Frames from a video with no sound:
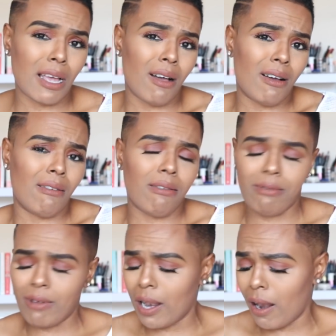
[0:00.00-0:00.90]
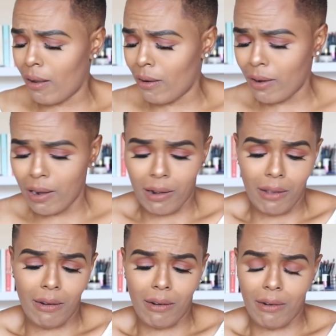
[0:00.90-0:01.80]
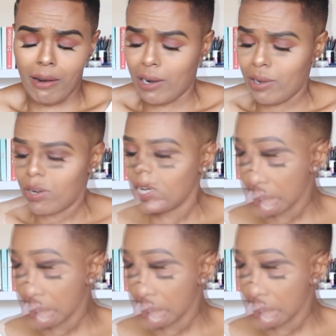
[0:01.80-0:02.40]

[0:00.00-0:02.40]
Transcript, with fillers: Oh, hello, hello, hello.